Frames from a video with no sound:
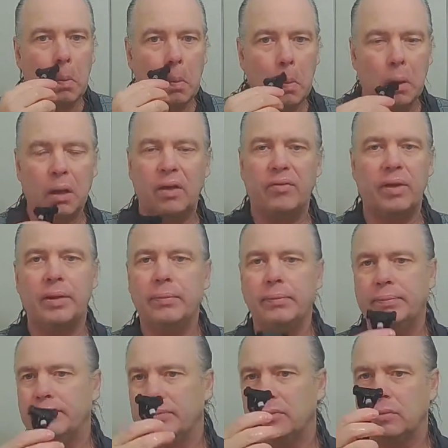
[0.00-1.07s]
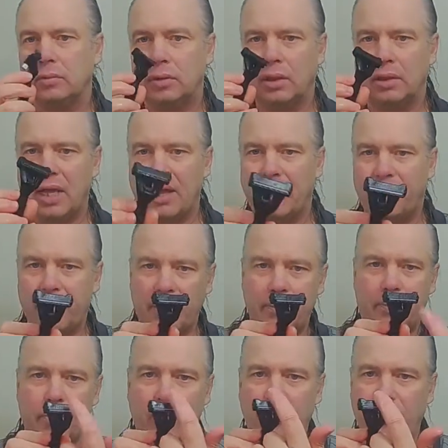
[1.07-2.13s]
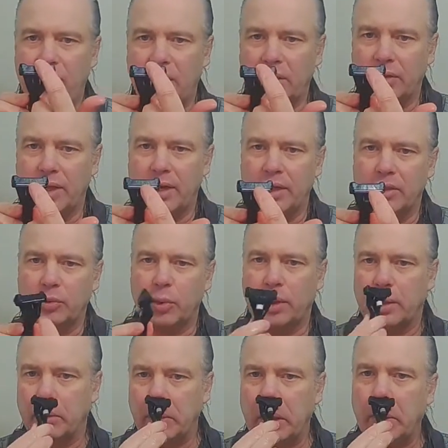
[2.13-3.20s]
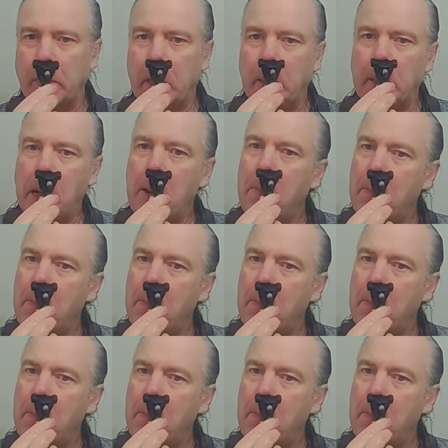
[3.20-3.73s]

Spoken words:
Lovely. That thin profile there is working really well now.